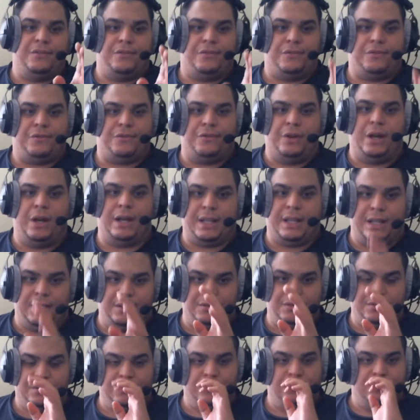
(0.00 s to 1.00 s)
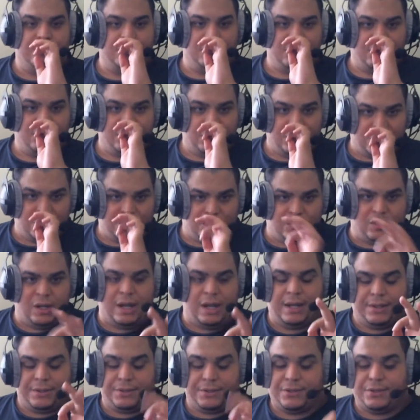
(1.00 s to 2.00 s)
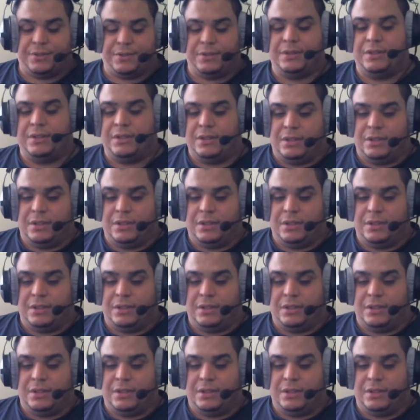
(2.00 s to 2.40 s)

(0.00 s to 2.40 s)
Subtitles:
fucking sucks.